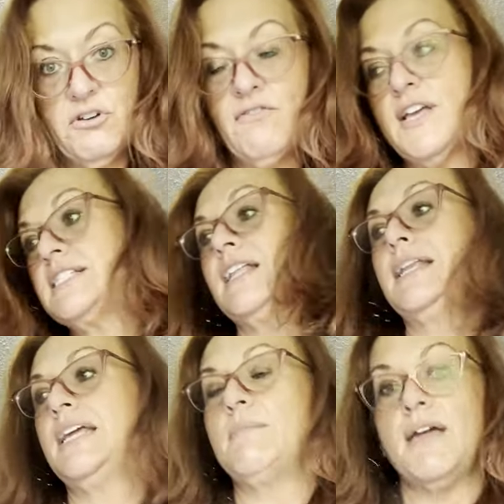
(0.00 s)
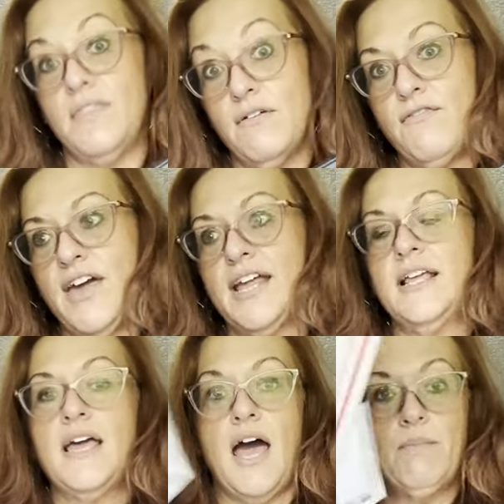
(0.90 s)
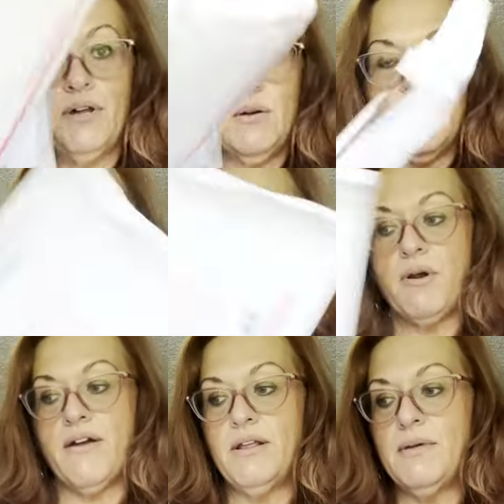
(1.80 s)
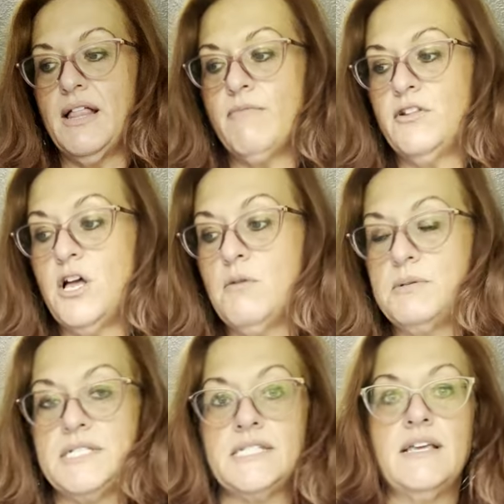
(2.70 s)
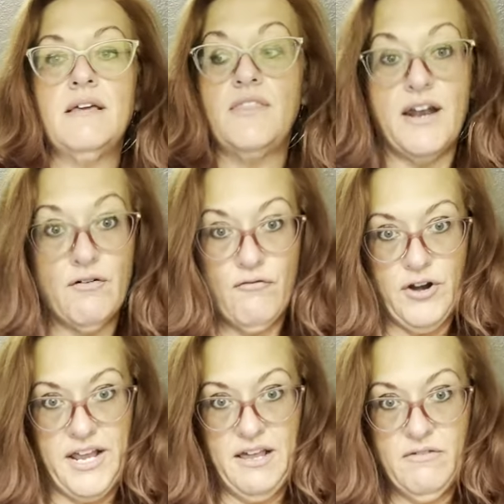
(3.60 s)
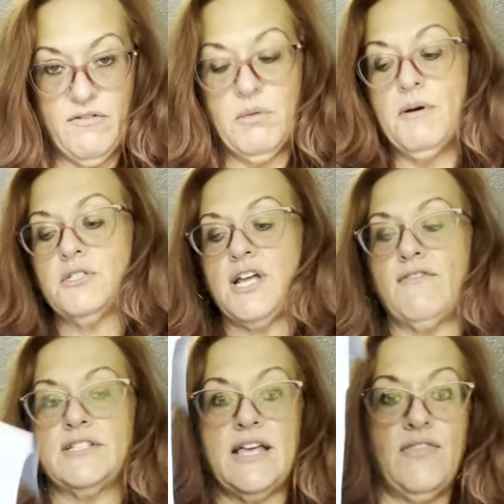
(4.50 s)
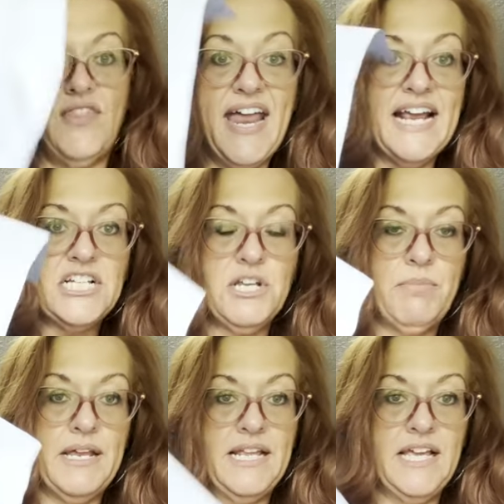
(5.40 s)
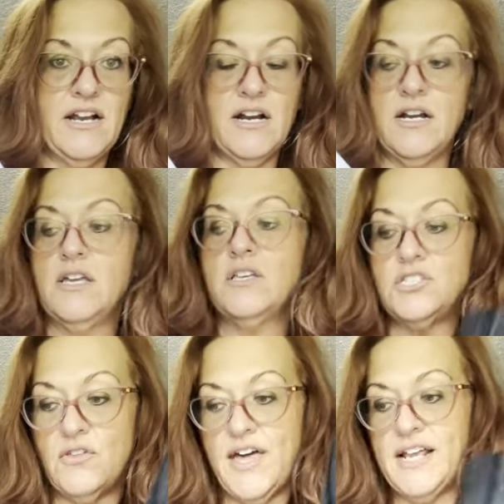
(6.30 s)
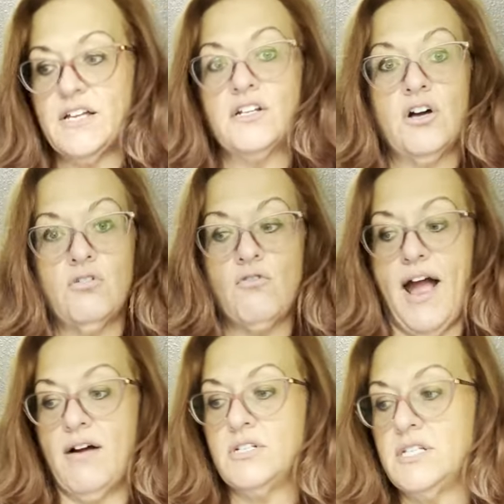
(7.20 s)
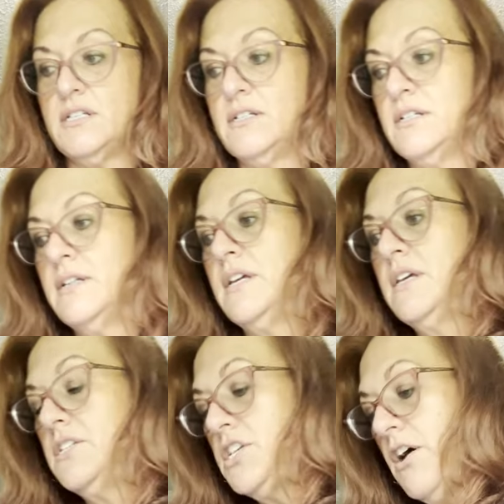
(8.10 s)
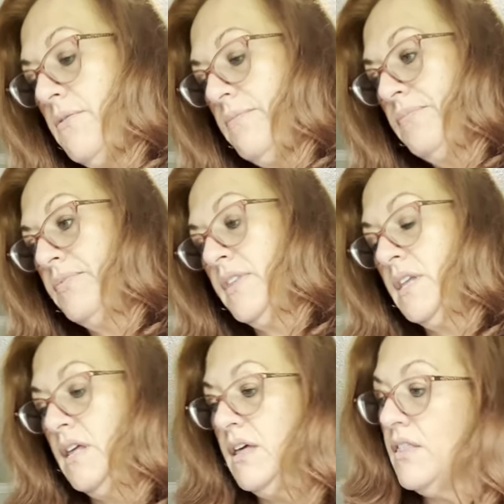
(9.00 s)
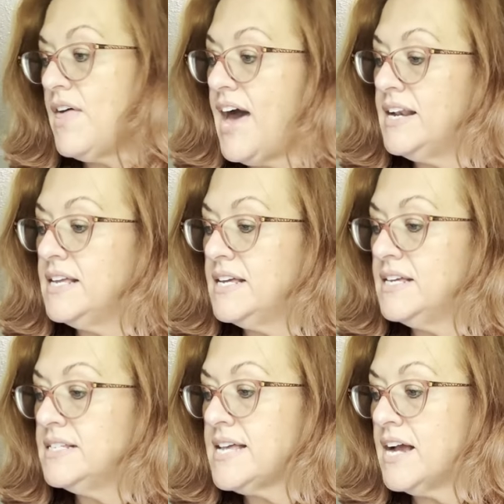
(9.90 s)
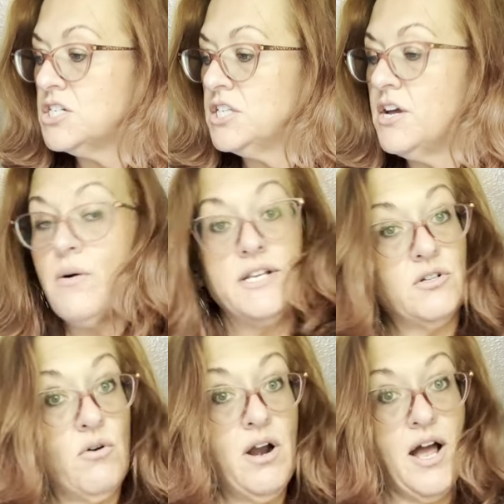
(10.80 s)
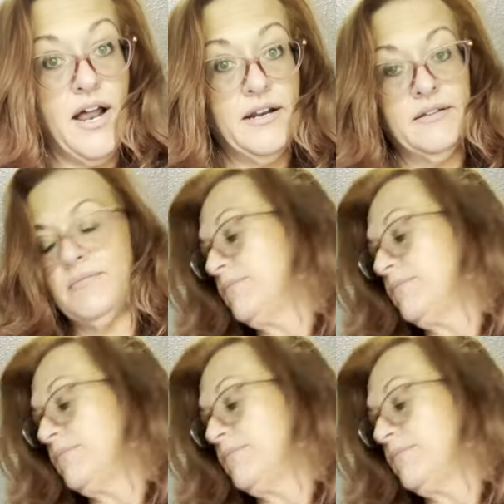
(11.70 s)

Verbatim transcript: If they sell on eBay and they'll fit, I put it in one of these priority mail envelopes that are free from the post office, and then I ship it in here so that it can go ground. So that is actually going to Oregon.